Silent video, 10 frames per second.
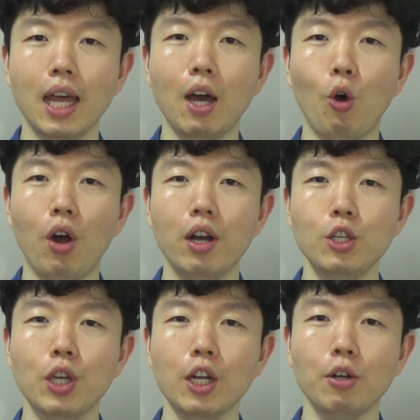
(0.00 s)
Or
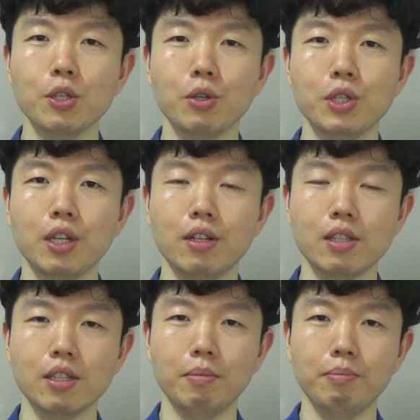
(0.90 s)
you can also share
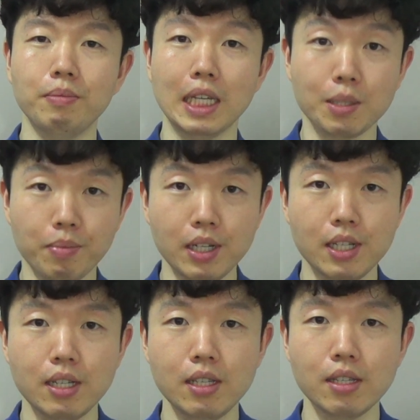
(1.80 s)
some
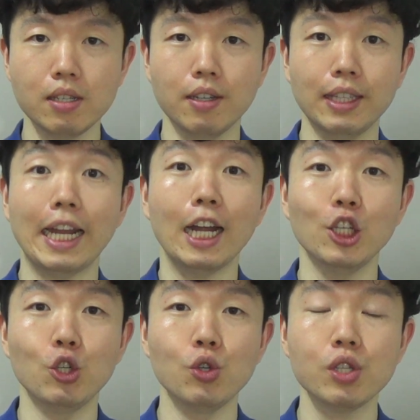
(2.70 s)
expressions that I
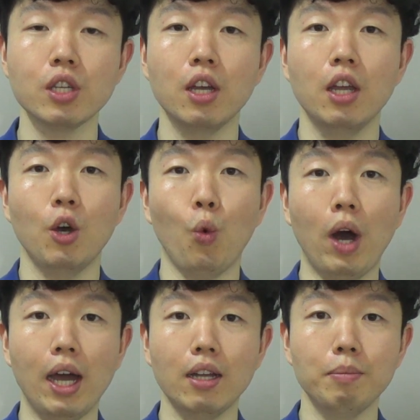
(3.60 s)
used
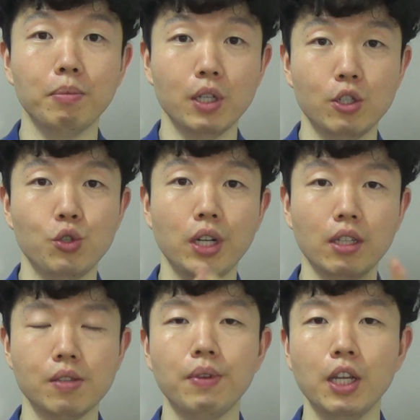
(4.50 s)
while
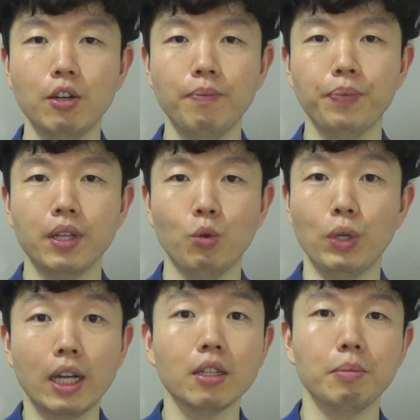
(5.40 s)
shooting this video
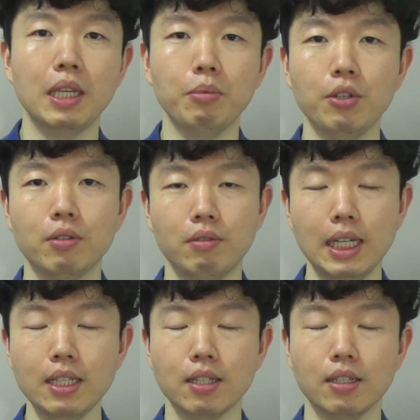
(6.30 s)
with other people,
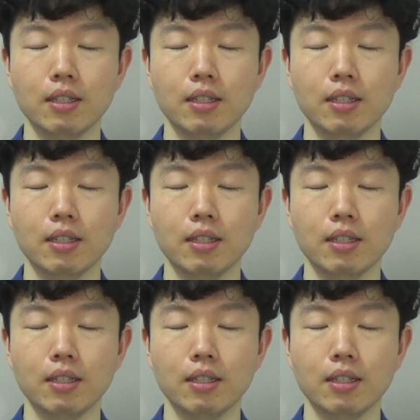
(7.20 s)
right?